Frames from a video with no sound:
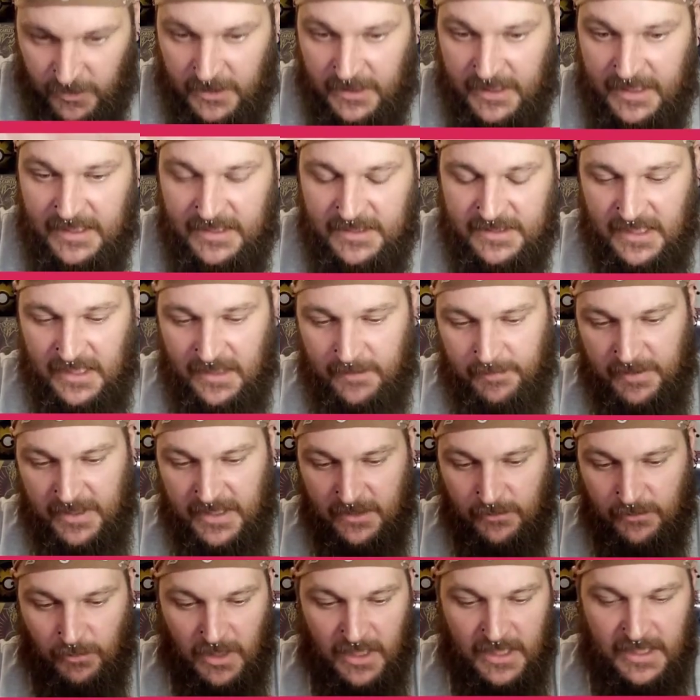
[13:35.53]
an
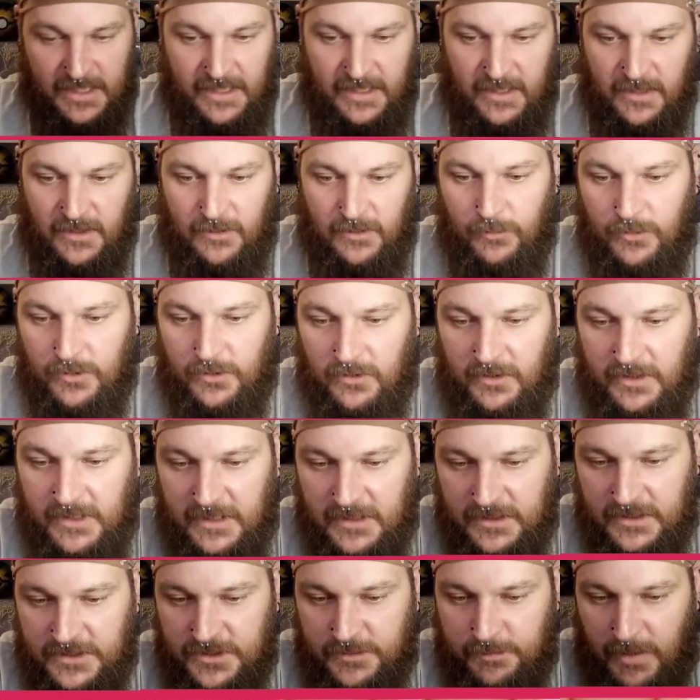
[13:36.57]
ETB right here. We'll go
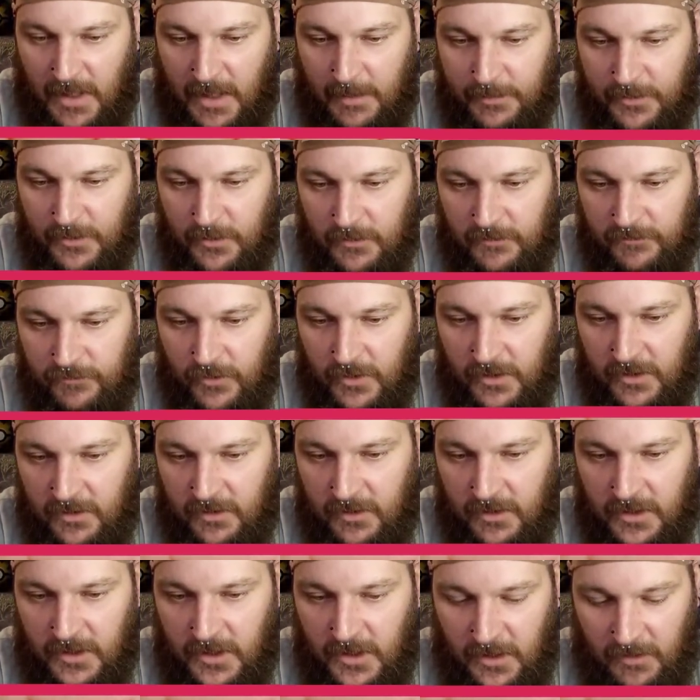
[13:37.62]
ahead and just pop you up
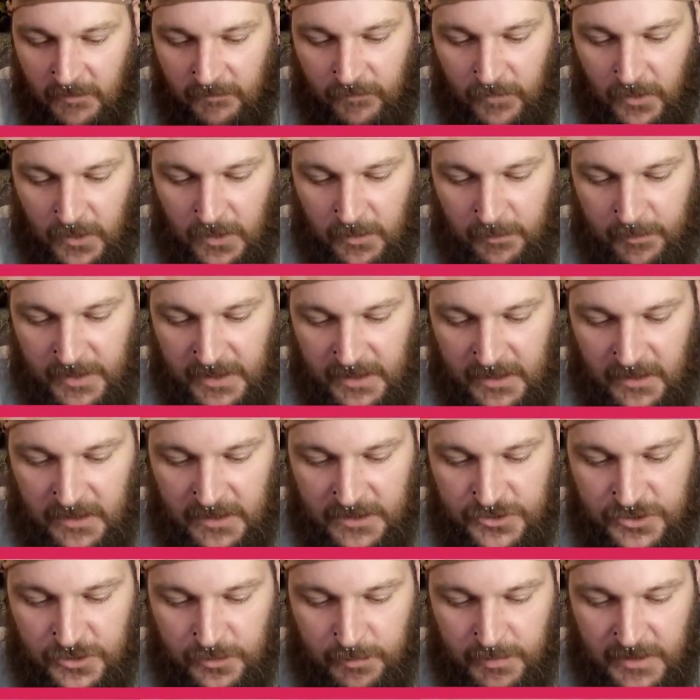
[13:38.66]

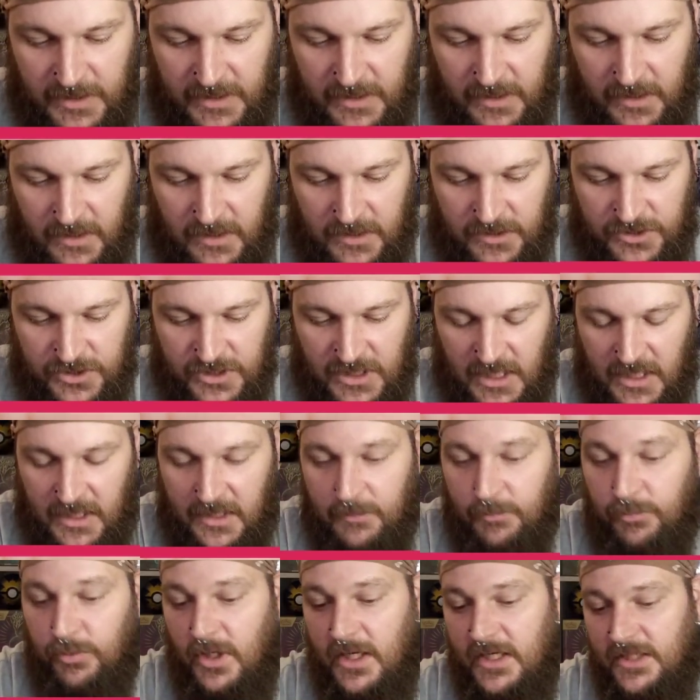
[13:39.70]
for shining
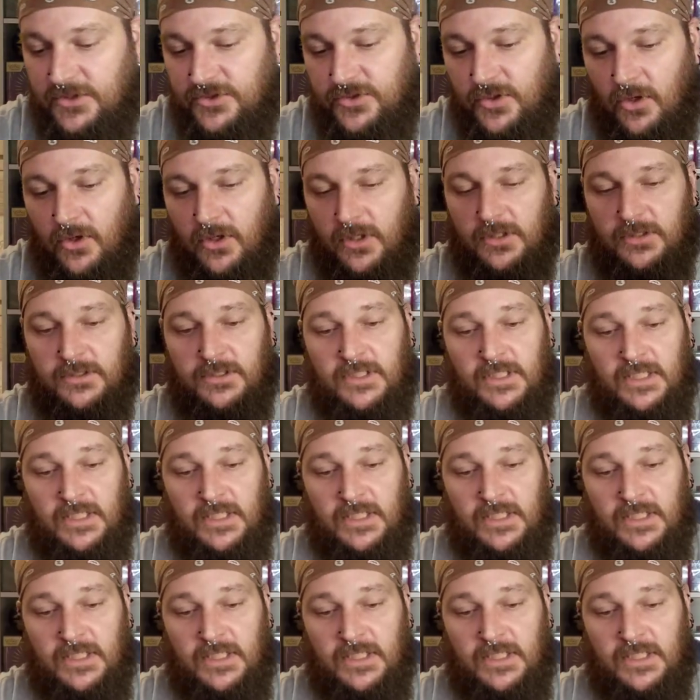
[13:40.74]
bright star.